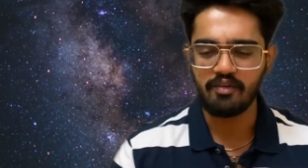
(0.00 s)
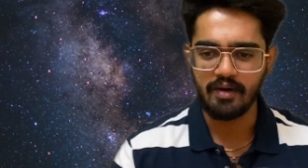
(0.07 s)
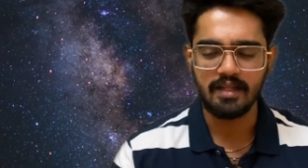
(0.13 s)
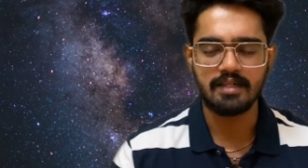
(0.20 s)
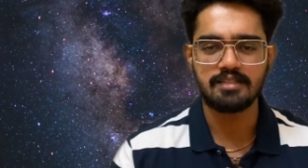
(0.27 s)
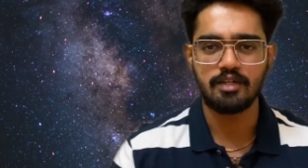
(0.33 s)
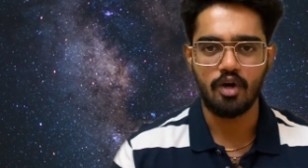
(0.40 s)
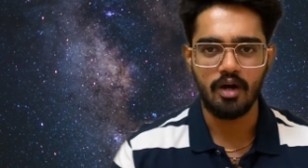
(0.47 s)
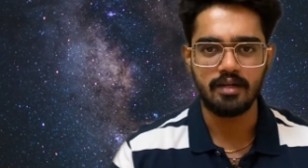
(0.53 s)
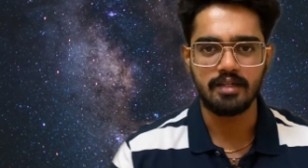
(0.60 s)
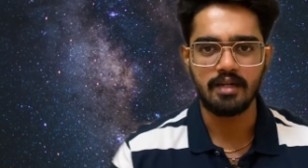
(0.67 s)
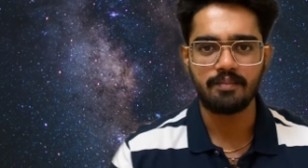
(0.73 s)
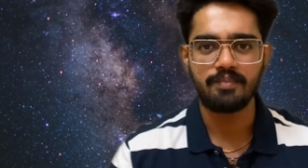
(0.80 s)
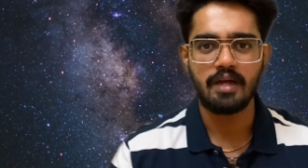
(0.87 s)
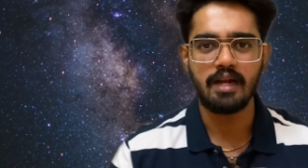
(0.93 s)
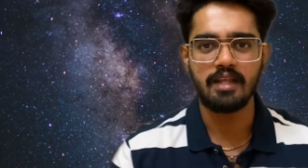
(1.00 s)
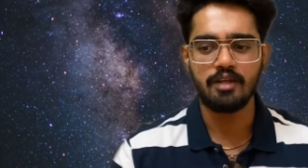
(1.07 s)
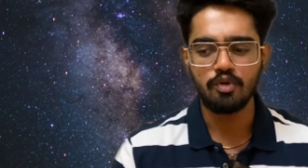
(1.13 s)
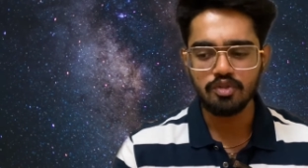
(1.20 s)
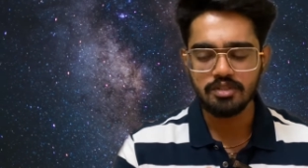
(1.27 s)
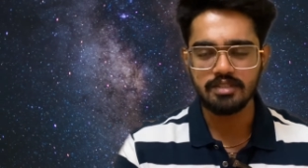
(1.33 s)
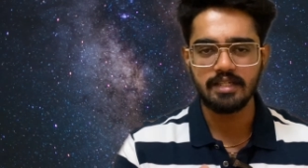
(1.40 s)
My father is a doctor, and he
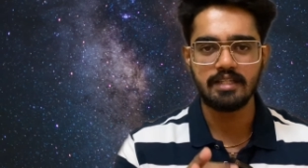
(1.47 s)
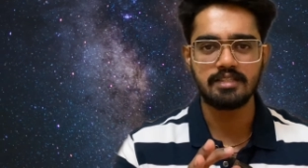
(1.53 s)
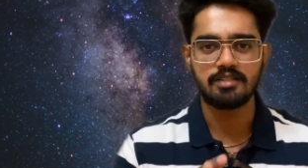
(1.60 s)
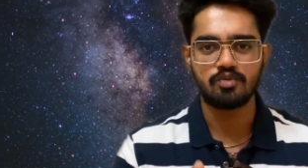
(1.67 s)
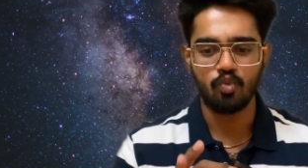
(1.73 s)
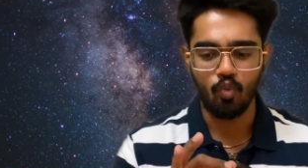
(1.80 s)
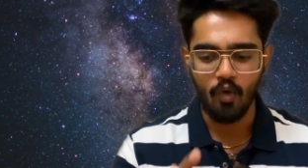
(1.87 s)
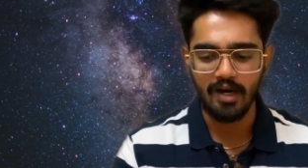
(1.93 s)
used to say this